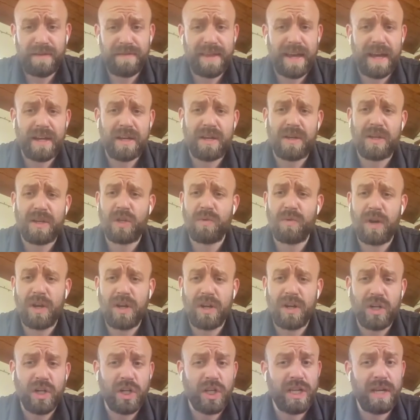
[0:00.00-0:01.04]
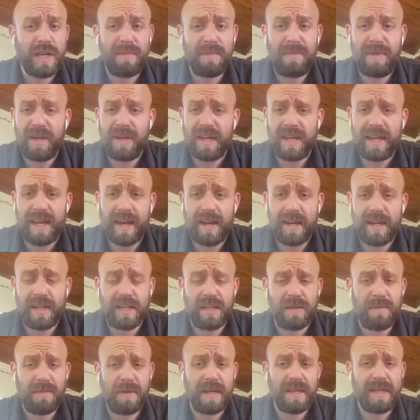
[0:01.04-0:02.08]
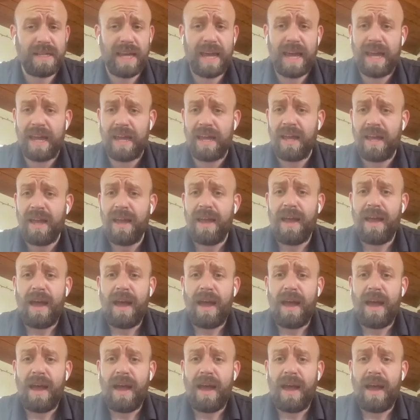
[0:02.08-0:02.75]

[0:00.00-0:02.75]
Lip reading: that, because what you're just communicating to me is, hey,